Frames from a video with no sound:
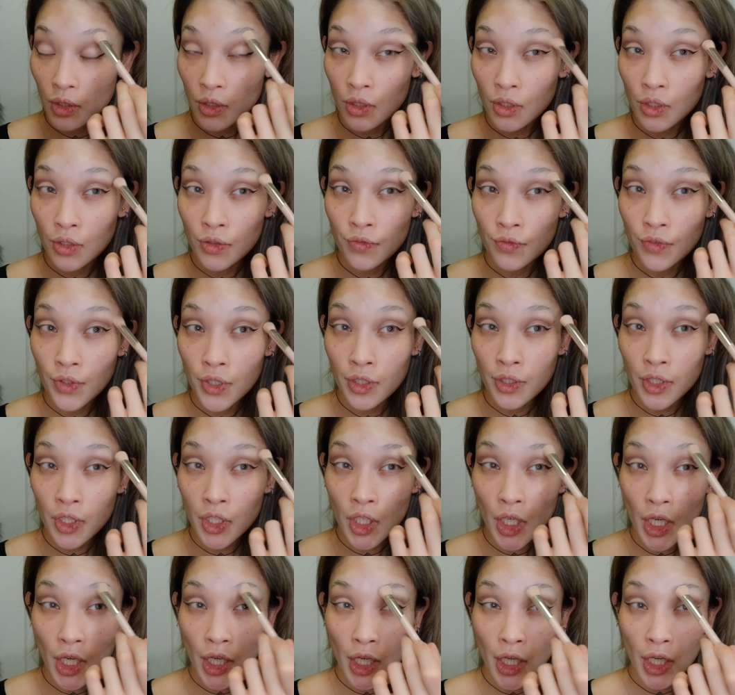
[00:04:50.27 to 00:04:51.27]
the
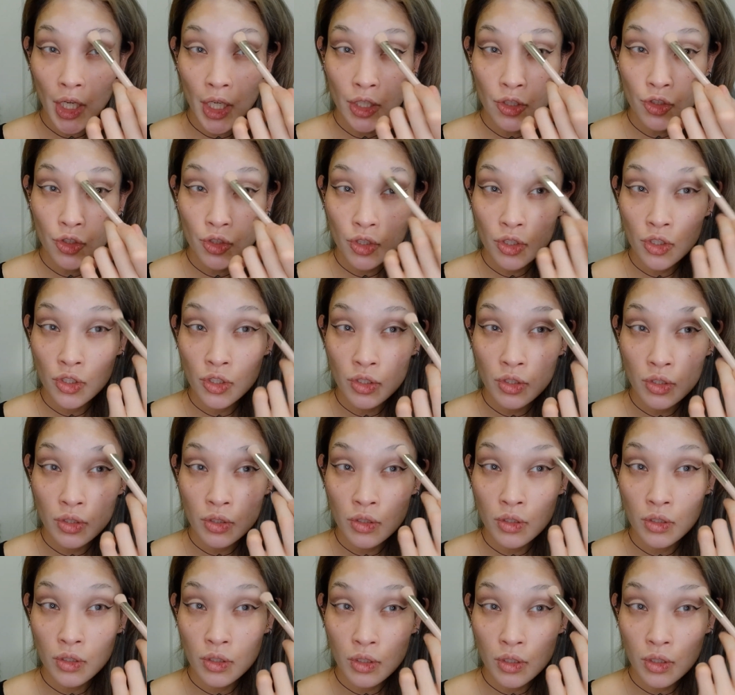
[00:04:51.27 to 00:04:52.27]
very edge
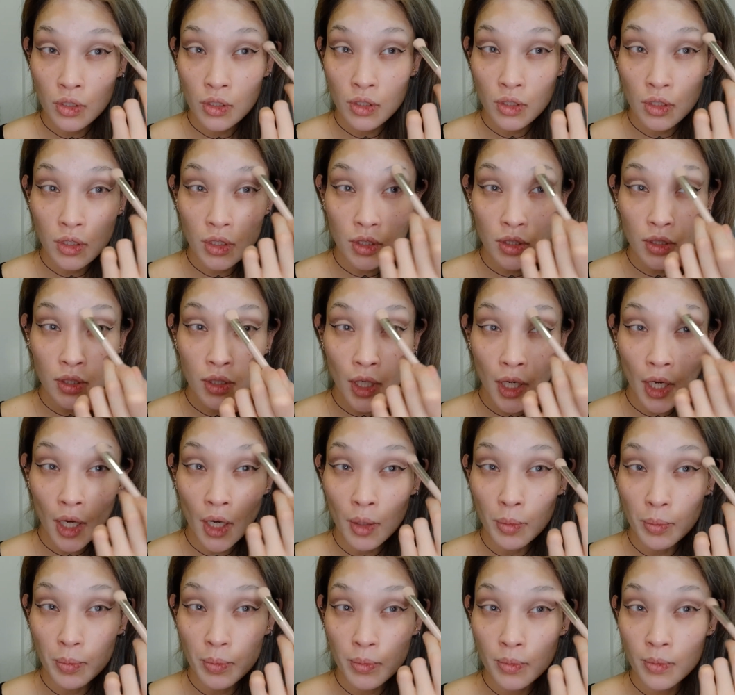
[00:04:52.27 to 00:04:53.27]
on the
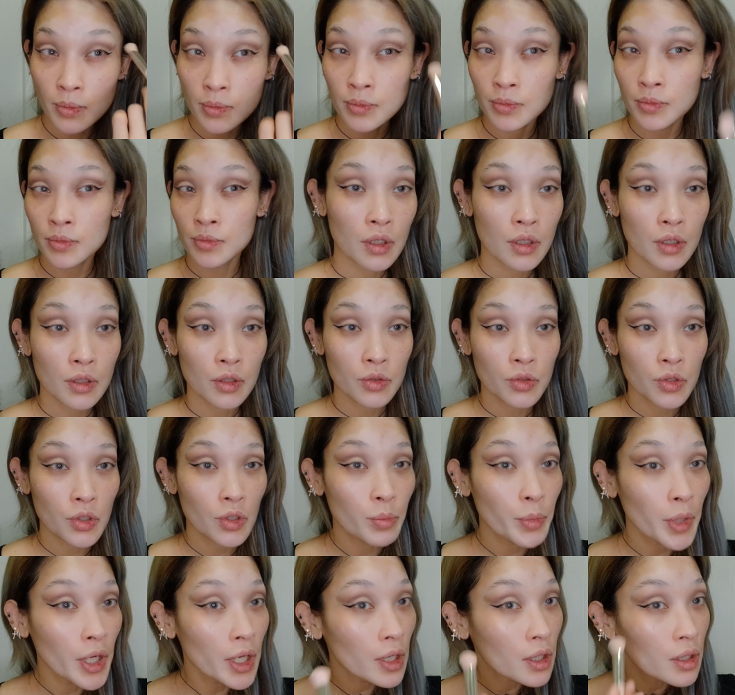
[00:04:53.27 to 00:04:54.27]
top and
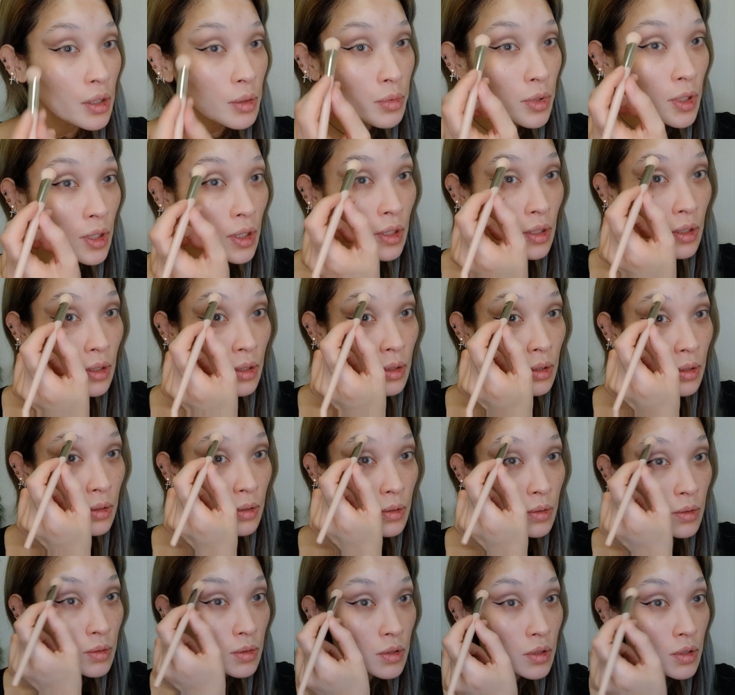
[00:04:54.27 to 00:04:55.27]
under my
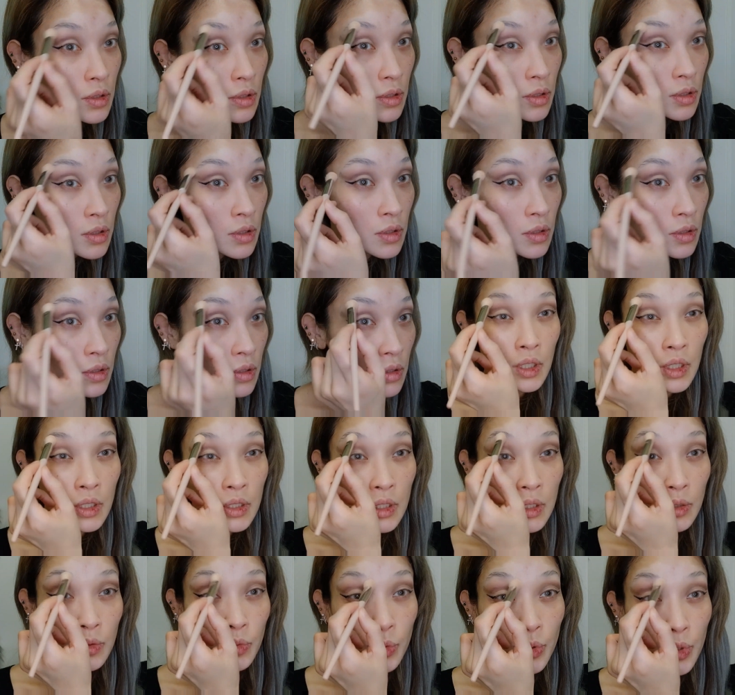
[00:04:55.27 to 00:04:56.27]
eyebrows.
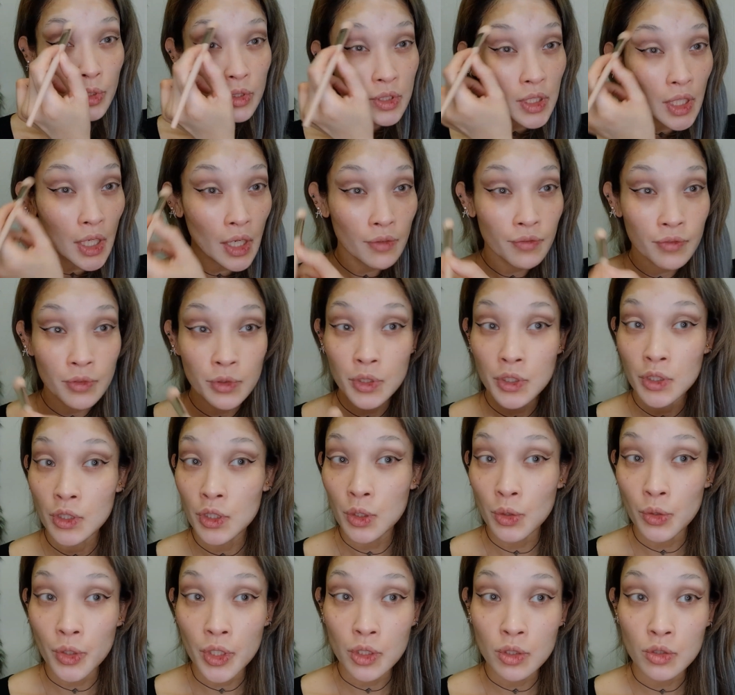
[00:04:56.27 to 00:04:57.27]
And then we're
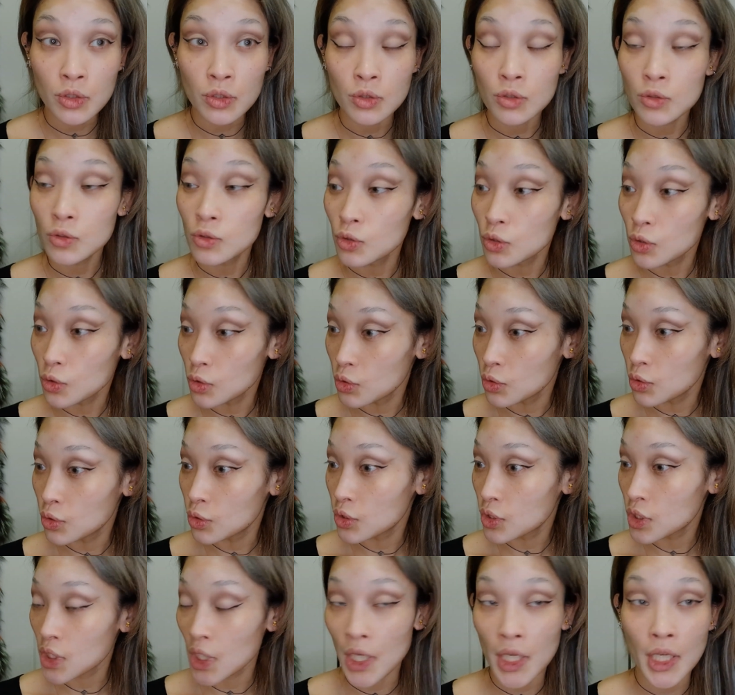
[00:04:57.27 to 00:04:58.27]
definitely going to
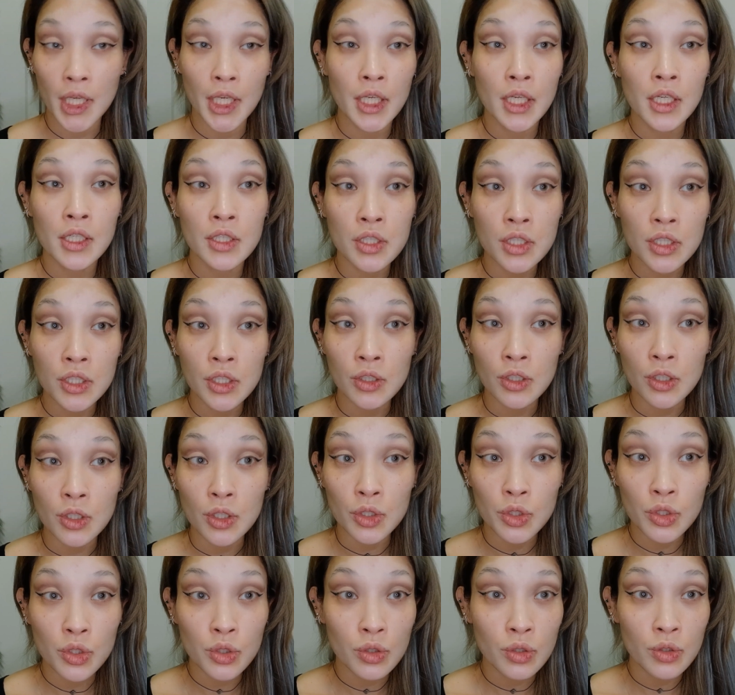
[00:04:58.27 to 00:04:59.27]
use a
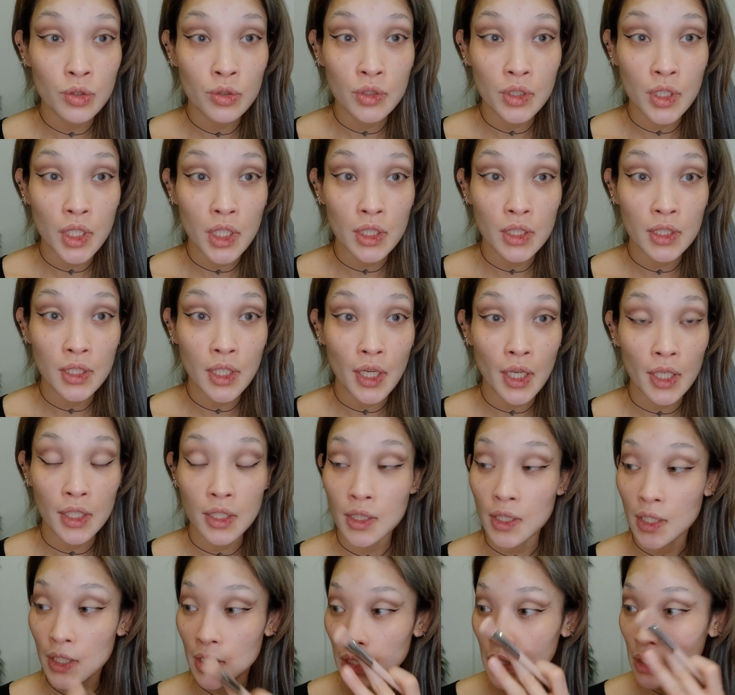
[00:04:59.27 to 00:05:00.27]
concealer to create that
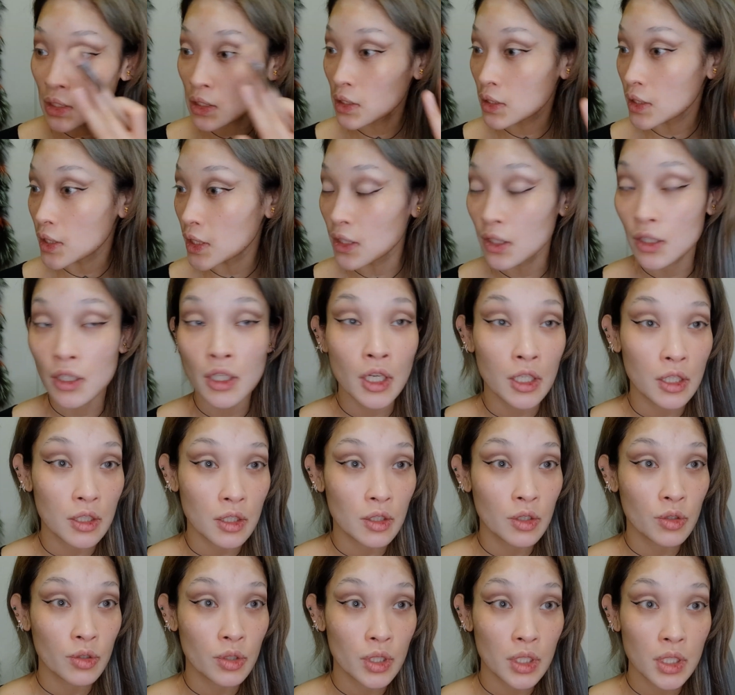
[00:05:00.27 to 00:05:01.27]
like clean cut
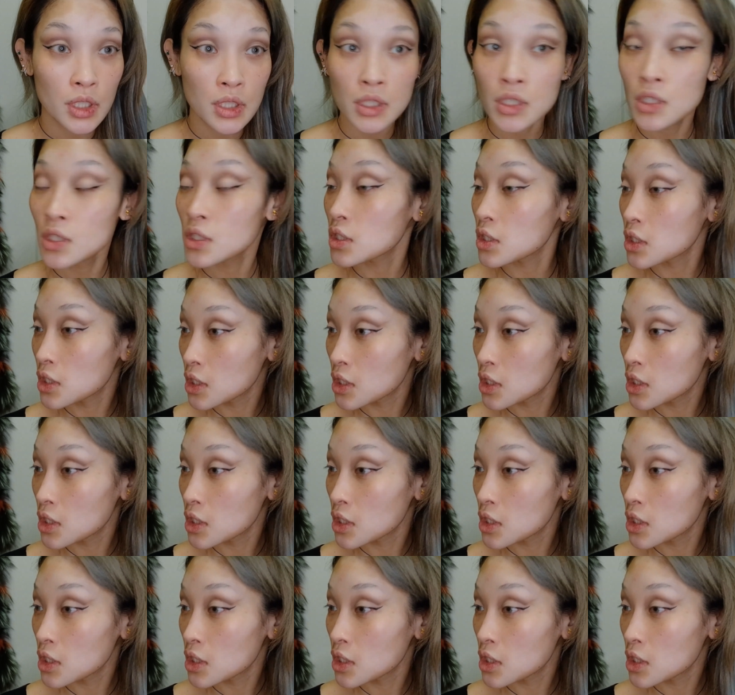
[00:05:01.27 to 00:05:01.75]
crease.